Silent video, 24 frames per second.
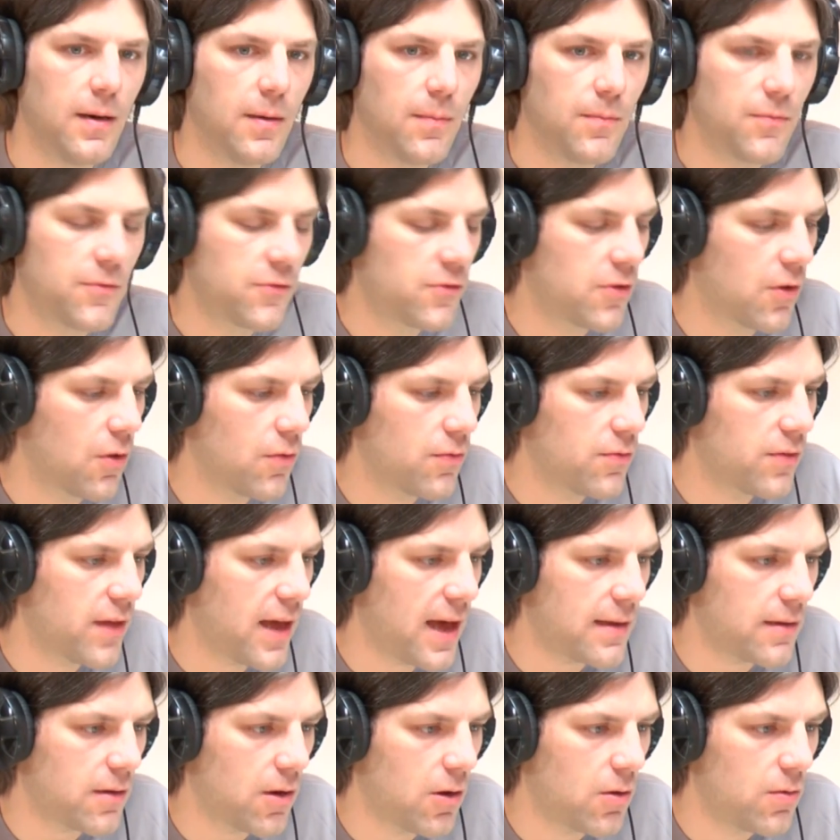so
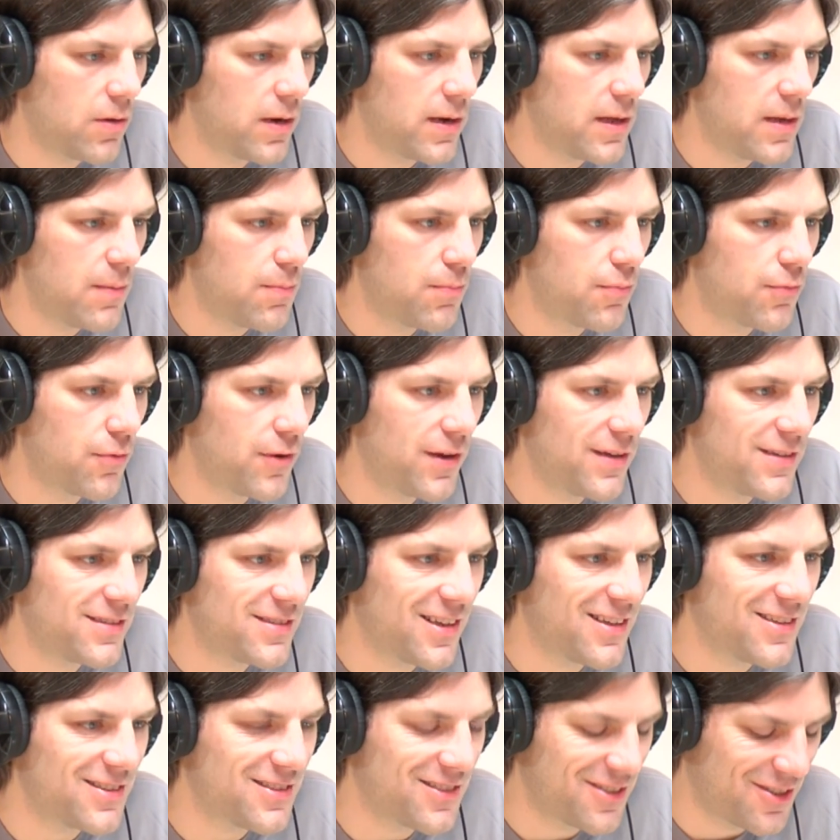that already brings
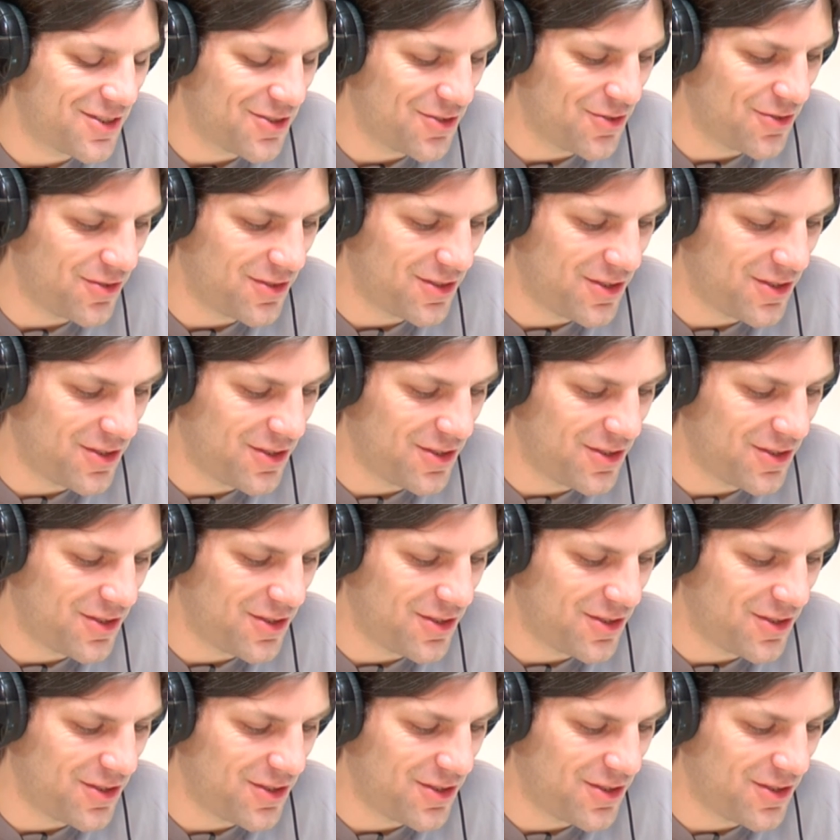us to